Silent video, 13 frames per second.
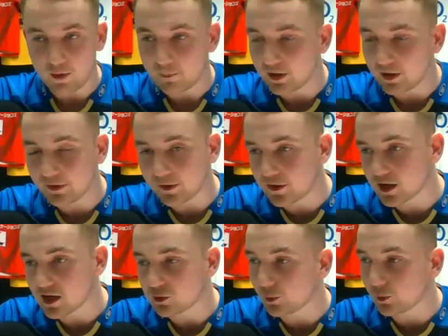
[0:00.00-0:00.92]
But the
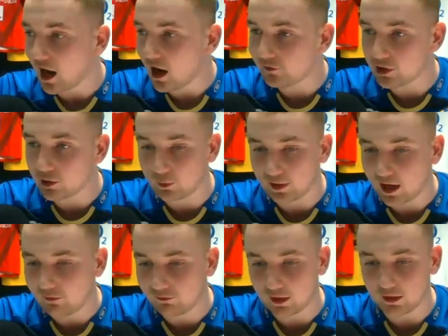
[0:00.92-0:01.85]
thing is, we have
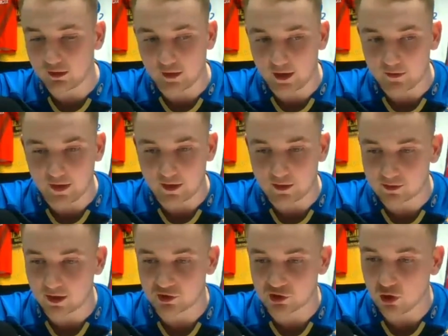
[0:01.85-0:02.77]
like there's
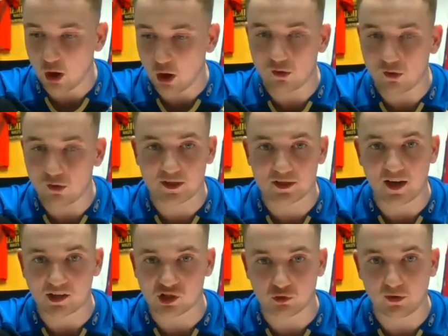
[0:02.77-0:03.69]
such an
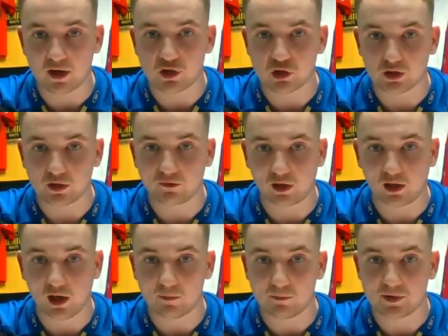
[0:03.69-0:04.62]
oversaturation of
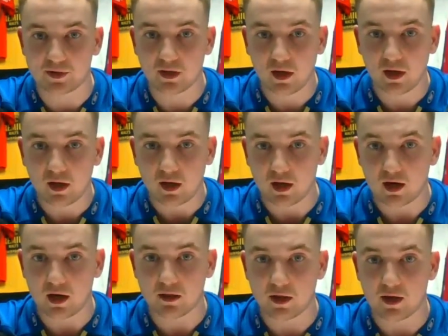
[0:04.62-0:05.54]
clubs
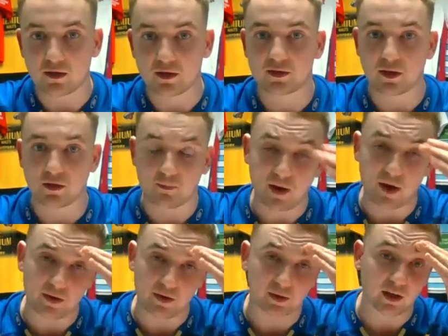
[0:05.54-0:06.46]
in the southern part
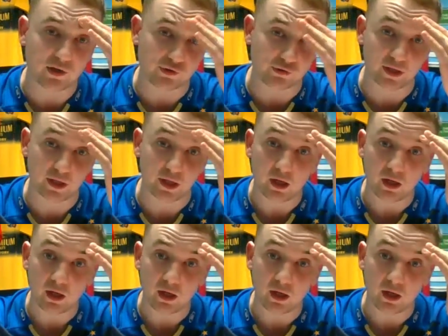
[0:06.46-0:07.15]
of the country.